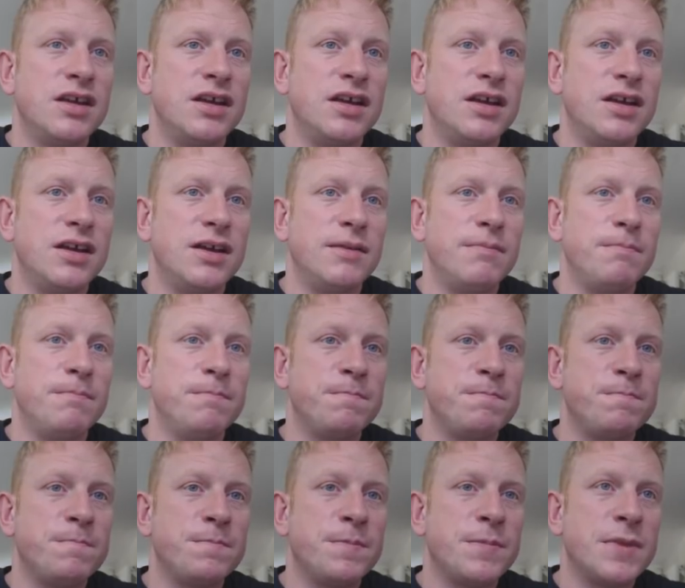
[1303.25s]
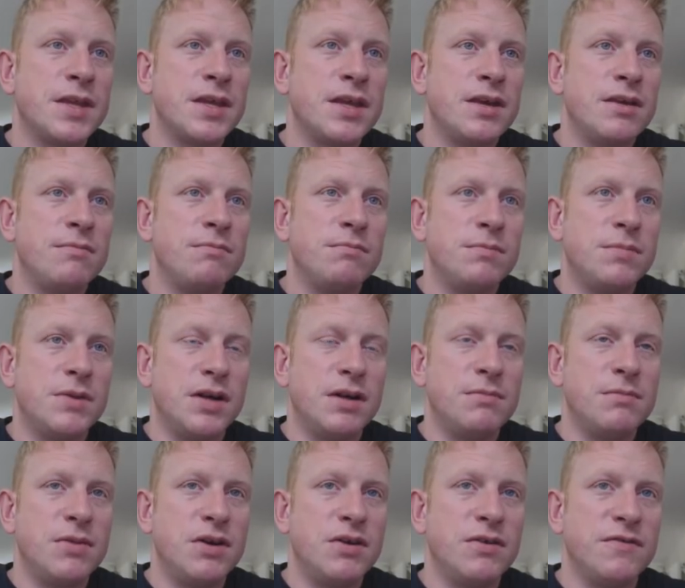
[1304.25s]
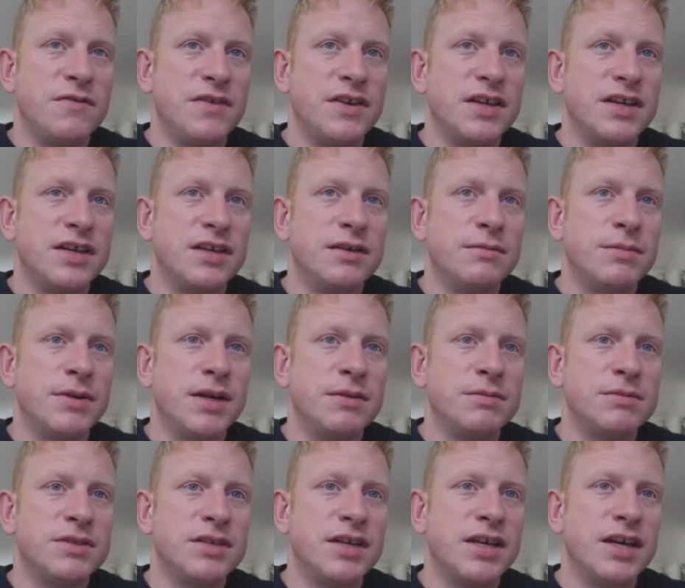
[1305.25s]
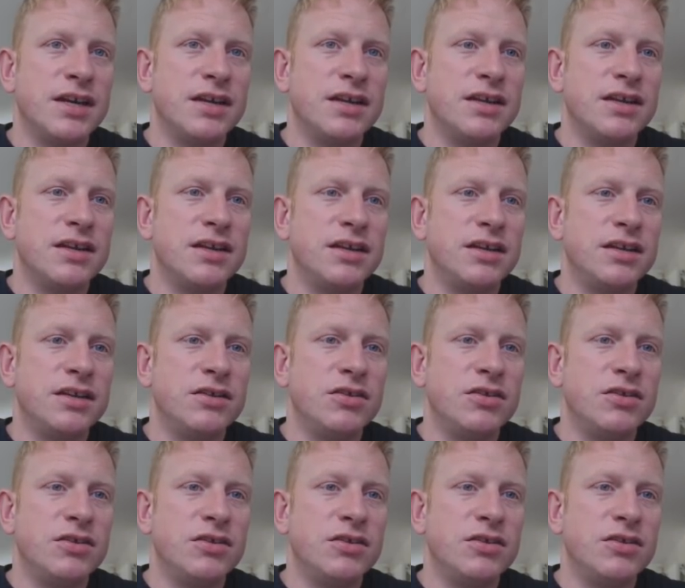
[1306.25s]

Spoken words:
But I'm hopefully going to be able to get a